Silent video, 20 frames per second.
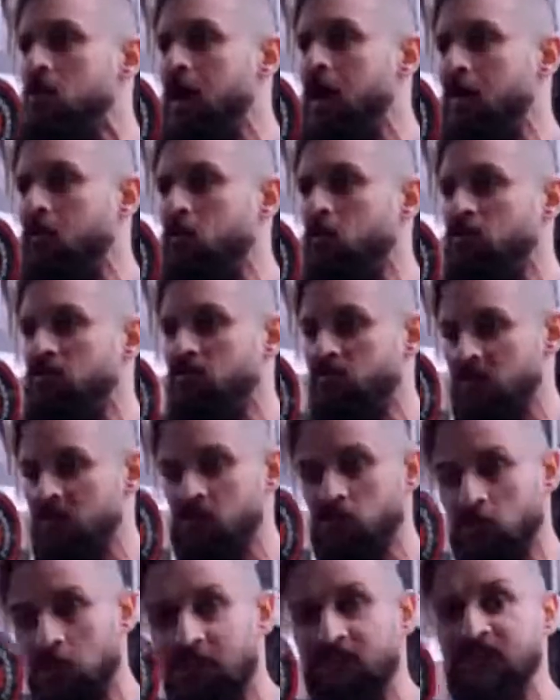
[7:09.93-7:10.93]
I'm going to make
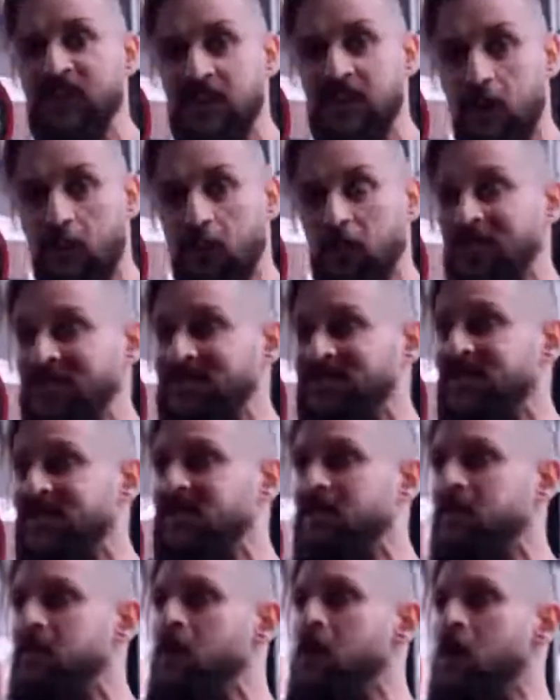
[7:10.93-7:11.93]
sure my feet are planted,
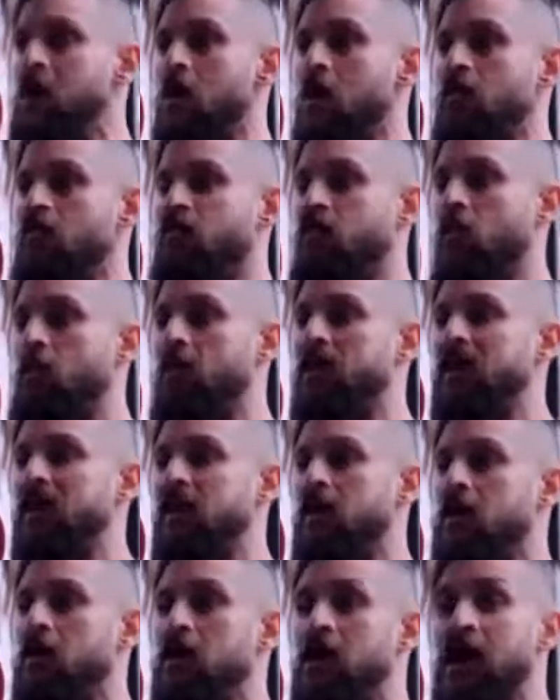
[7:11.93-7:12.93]
and from
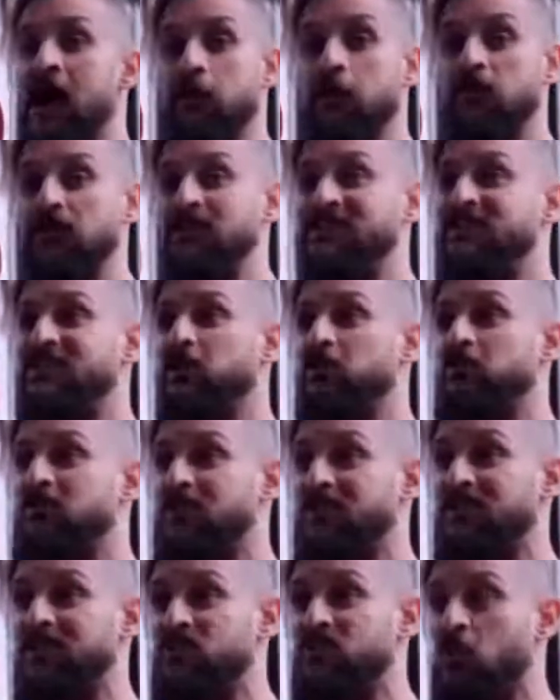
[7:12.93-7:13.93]
here, I'm going to tilt
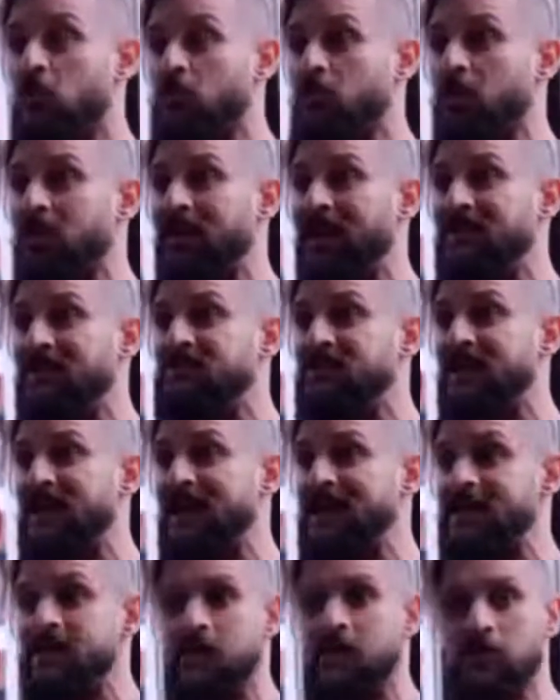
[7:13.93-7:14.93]
the dumbbell heads
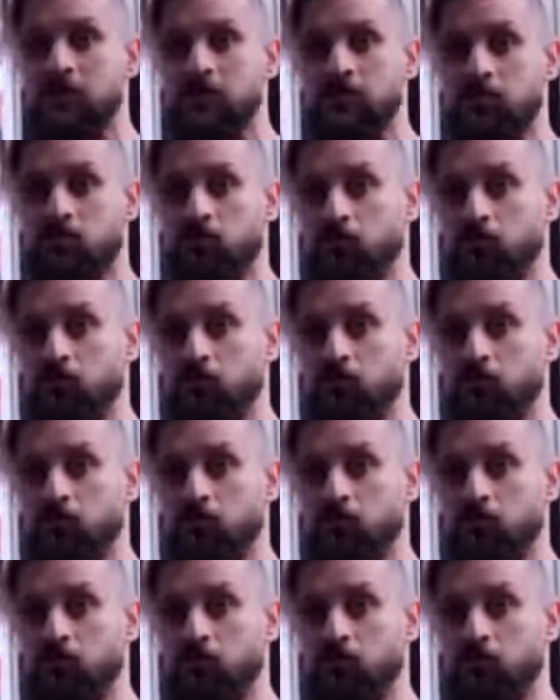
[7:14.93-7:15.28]
in.